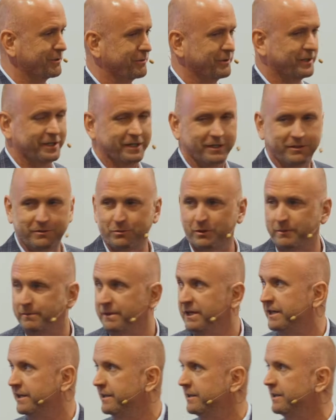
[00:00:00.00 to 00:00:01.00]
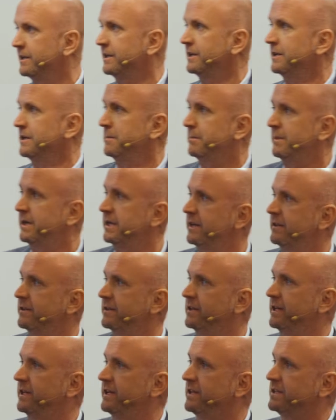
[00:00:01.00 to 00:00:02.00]
arena, would be meeting the
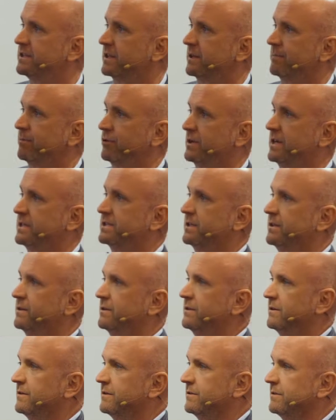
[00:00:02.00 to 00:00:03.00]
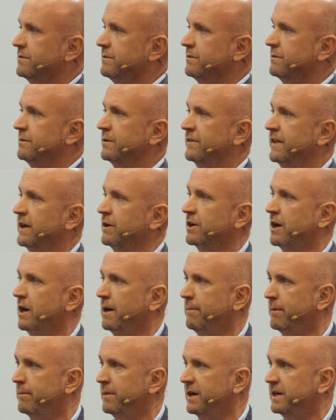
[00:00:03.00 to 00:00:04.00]
needs of the present without
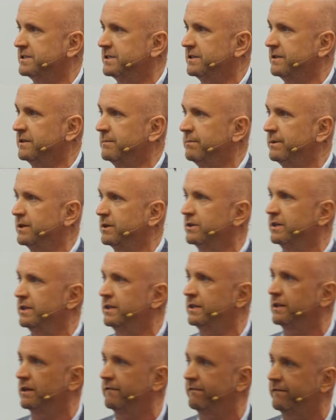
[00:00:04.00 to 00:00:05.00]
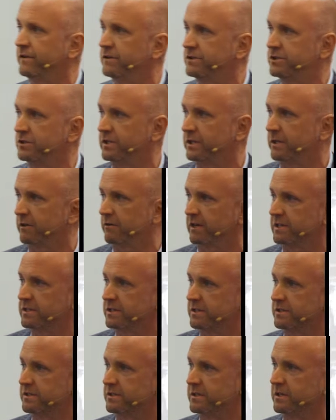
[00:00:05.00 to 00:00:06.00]
compromising the ability of future
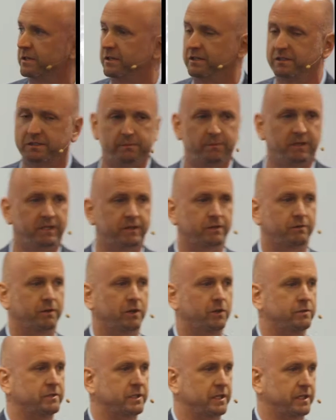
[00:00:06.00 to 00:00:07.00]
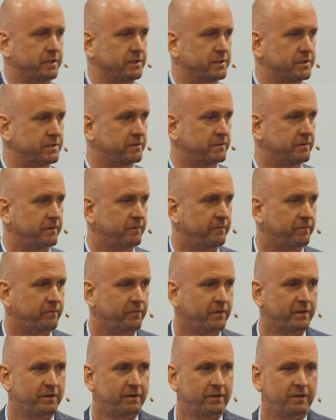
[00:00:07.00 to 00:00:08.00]
generations to meet their own needs.
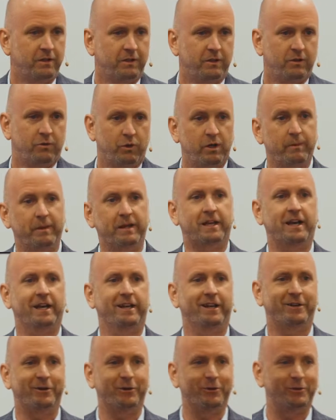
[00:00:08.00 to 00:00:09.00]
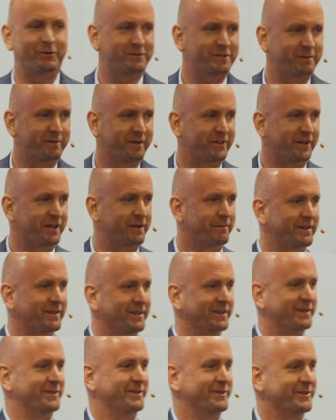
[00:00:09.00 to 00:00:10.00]
Would have been kind of cool if somebody thought about
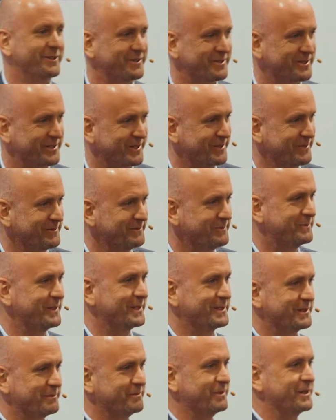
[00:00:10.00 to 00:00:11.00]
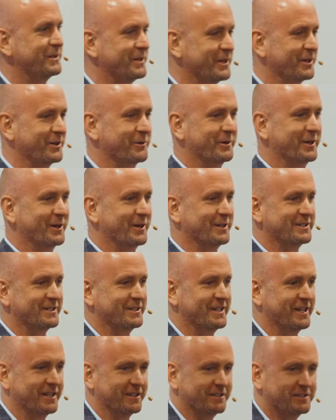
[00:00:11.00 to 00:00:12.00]
that 100 years ago, but here we are
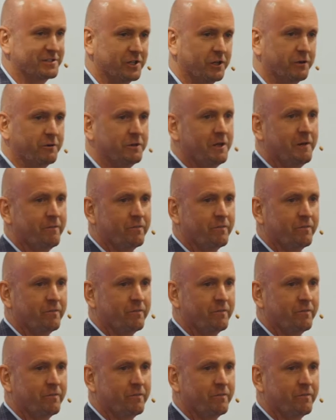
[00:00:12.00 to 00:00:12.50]
today. So